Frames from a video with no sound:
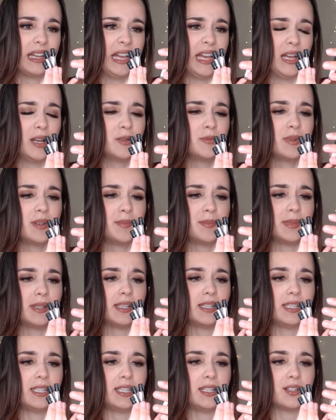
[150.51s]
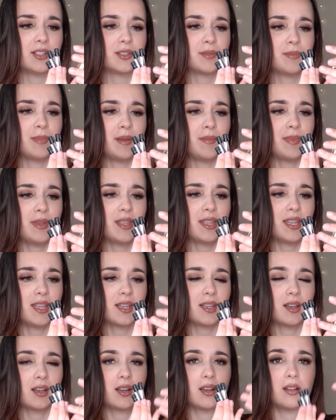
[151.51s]
how many milliliters? Maybe
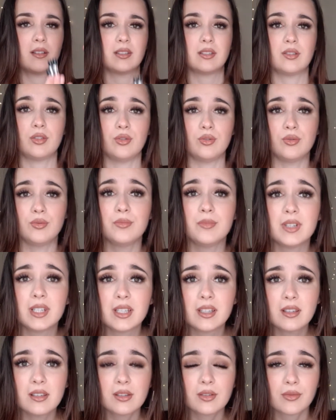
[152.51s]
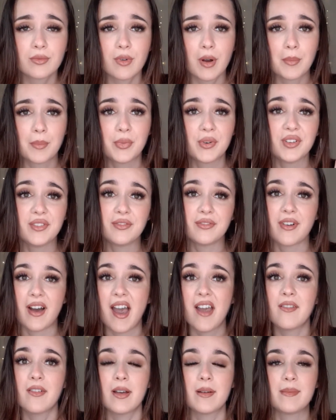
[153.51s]
like 2 mils or 1.5
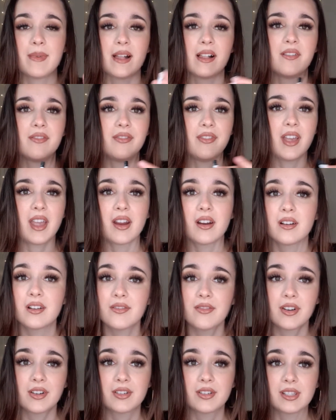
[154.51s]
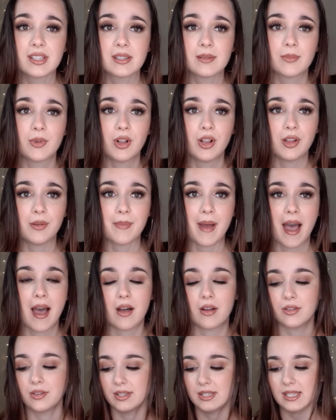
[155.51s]
ml. Very, very small
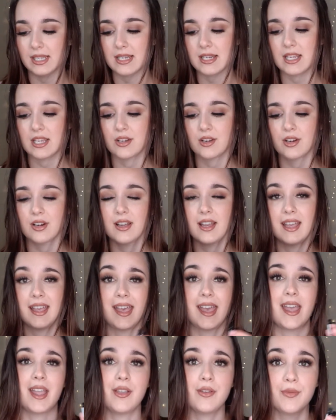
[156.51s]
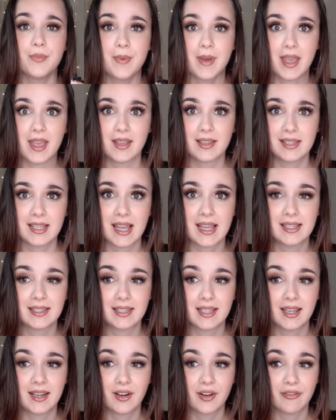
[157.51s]
amounts in here, and you pay, as I
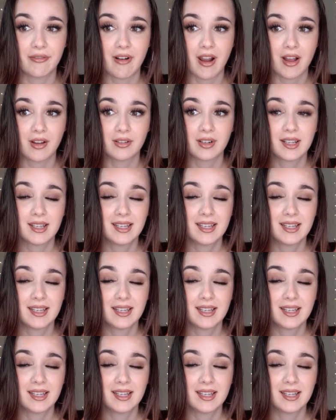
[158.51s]
said, around